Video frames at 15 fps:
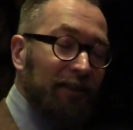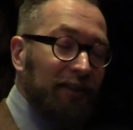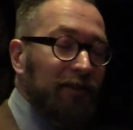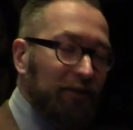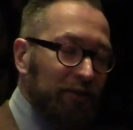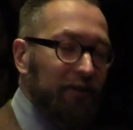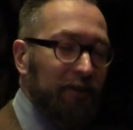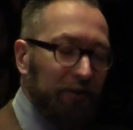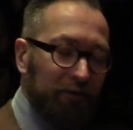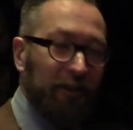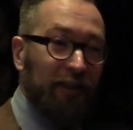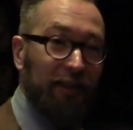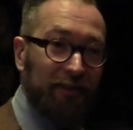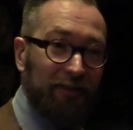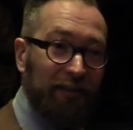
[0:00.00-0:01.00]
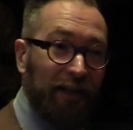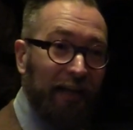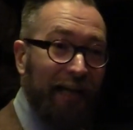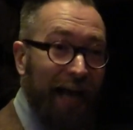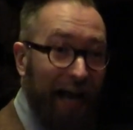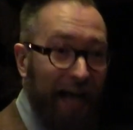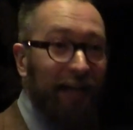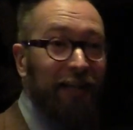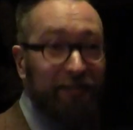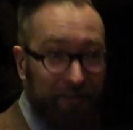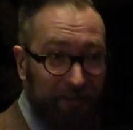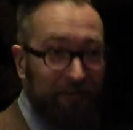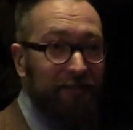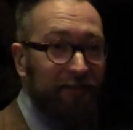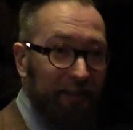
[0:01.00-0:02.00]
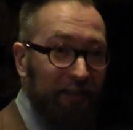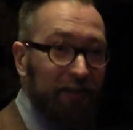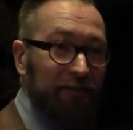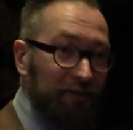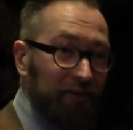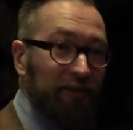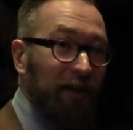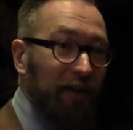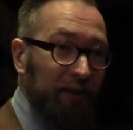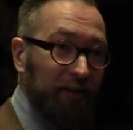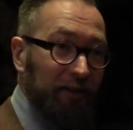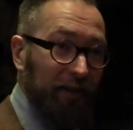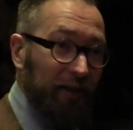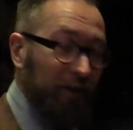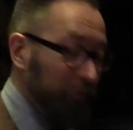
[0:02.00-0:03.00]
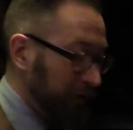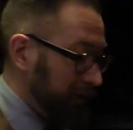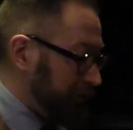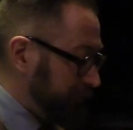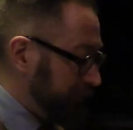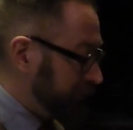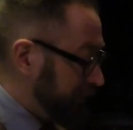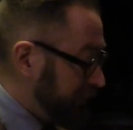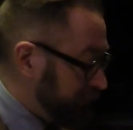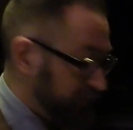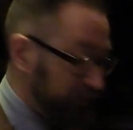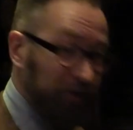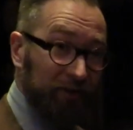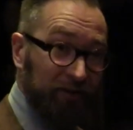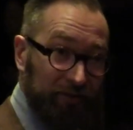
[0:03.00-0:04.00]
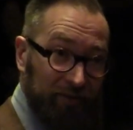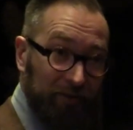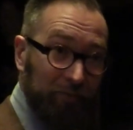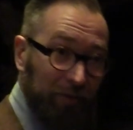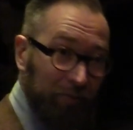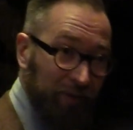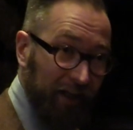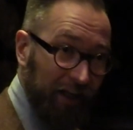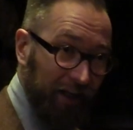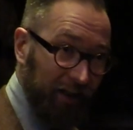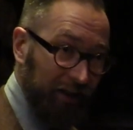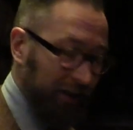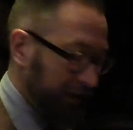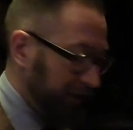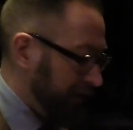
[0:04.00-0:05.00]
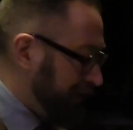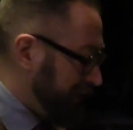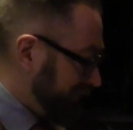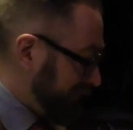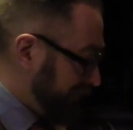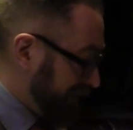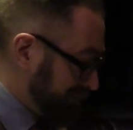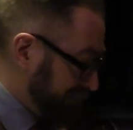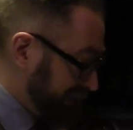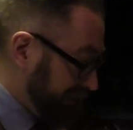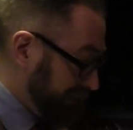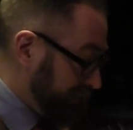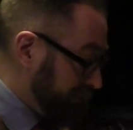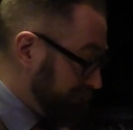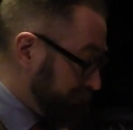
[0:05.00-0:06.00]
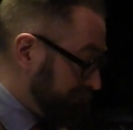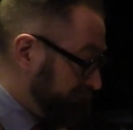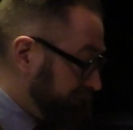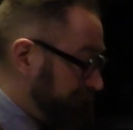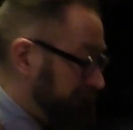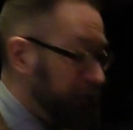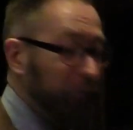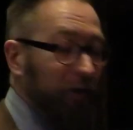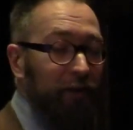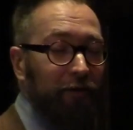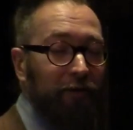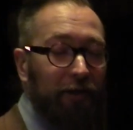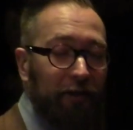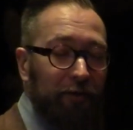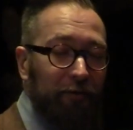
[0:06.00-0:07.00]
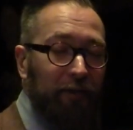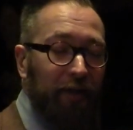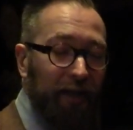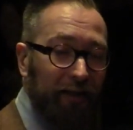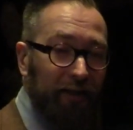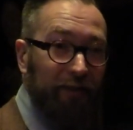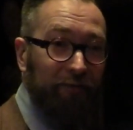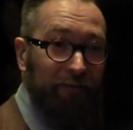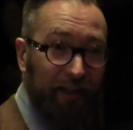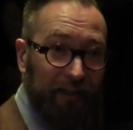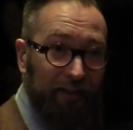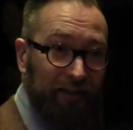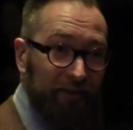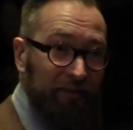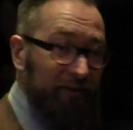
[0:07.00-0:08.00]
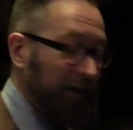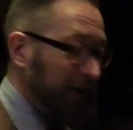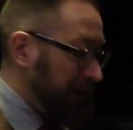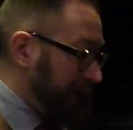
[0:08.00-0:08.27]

initially trained as a stage designer. He worked with people such as the Bibiena family, who were very well known in Venice